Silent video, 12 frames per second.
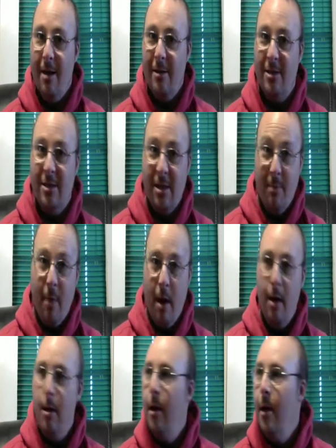
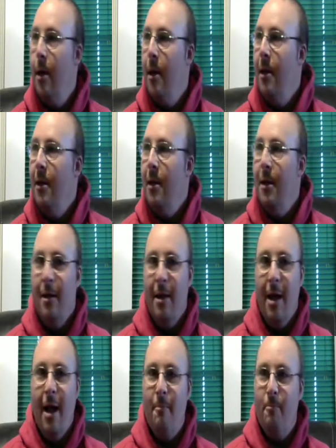Simba,
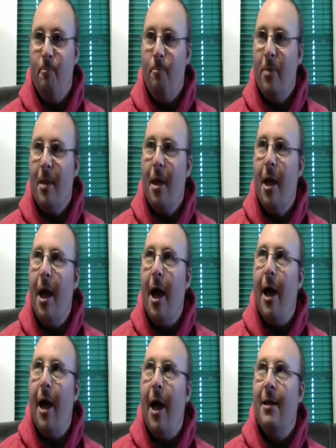yep,
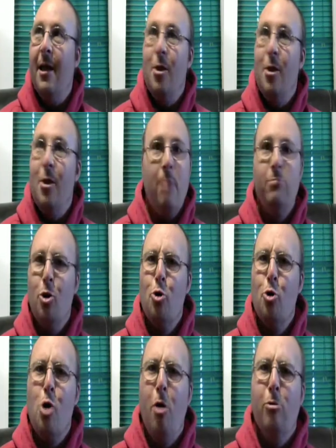and James Earl
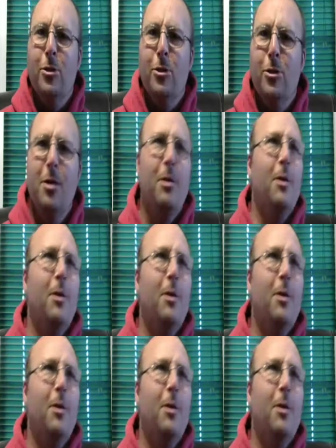Jones.